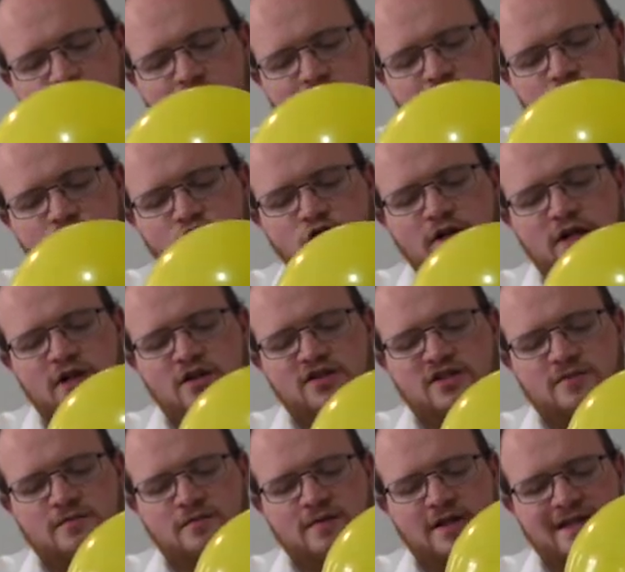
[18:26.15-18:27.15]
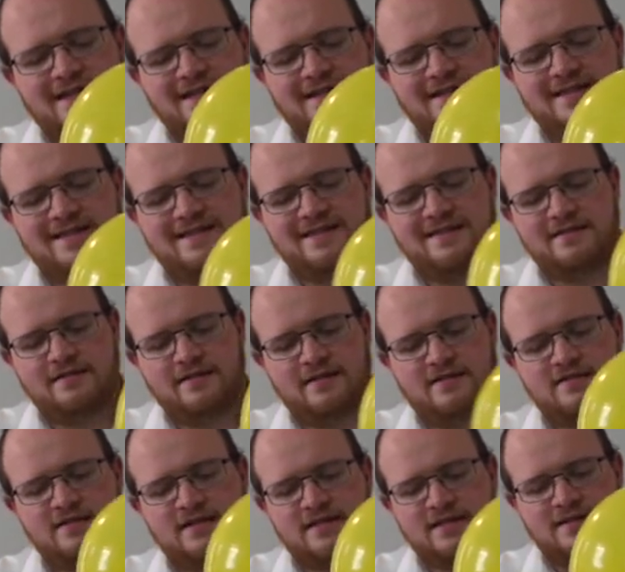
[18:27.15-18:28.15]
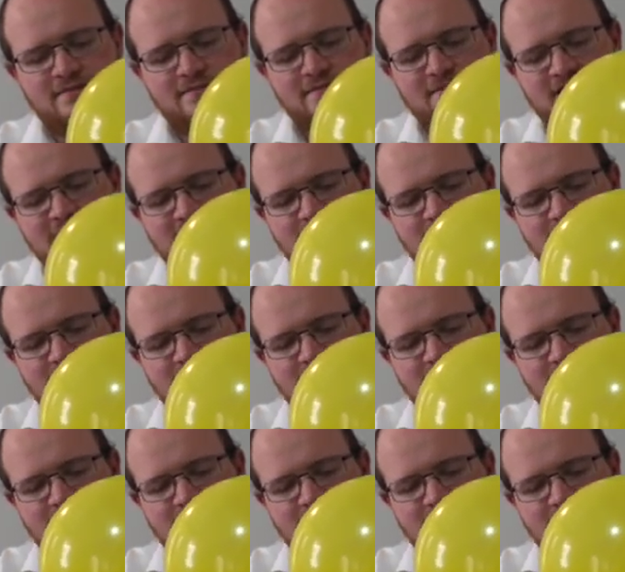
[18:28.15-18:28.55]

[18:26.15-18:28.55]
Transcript: You should hear some like zzz and like some